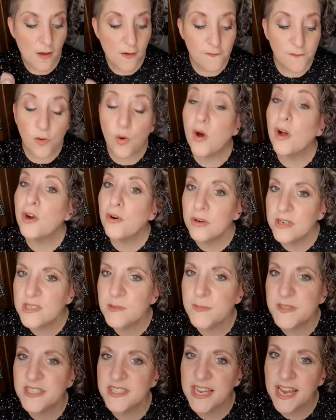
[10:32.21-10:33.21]
for a
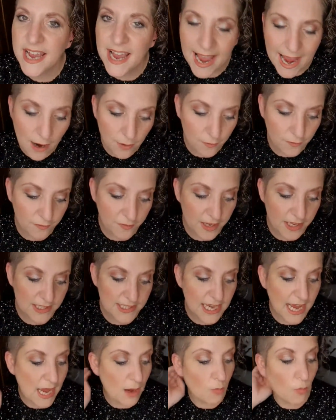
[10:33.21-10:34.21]
Christmas Day
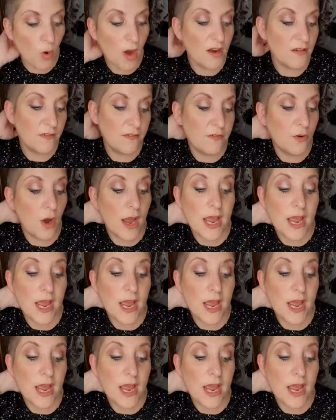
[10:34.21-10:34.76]
outfit and one for